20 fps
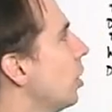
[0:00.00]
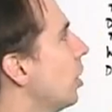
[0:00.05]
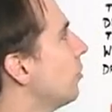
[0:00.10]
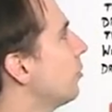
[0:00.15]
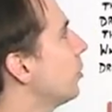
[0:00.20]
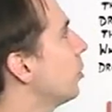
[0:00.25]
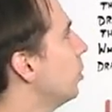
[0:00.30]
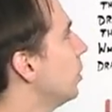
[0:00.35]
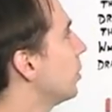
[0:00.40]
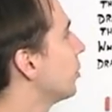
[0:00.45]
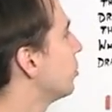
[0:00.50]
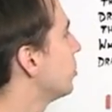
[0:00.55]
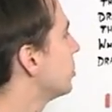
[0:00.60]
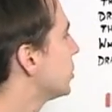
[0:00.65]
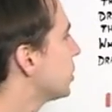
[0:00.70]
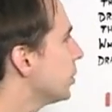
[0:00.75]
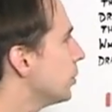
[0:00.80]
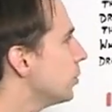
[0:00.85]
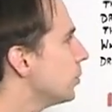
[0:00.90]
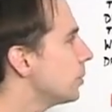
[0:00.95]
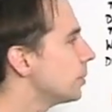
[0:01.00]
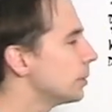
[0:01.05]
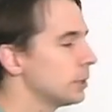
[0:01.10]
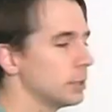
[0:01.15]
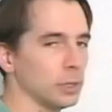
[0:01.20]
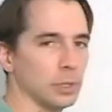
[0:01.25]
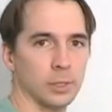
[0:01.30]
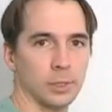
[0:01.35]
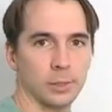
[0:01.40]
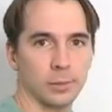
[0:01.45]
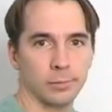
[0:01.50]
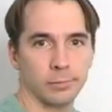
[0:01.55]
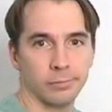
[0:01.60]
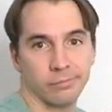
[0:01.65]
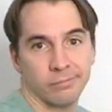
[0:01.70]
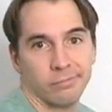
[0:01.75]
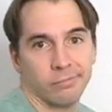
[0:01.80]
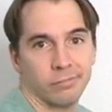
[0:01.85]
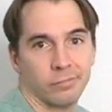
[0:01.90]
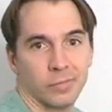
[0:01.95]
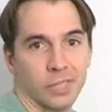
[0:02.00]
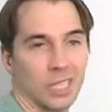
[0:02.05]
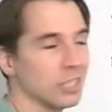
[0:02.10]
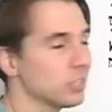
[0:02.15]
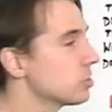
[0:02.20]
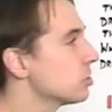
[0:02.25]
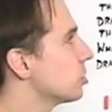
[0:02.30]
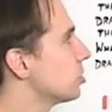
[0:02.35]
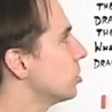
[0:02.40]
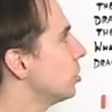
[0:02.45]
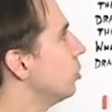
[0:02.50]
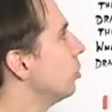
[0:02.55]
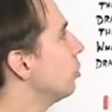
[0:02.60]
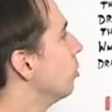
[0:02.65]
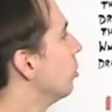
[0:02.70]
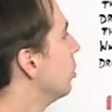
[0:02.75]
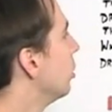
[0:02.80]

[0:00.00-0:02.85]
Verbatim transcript: for 1 through 2, that's just 2.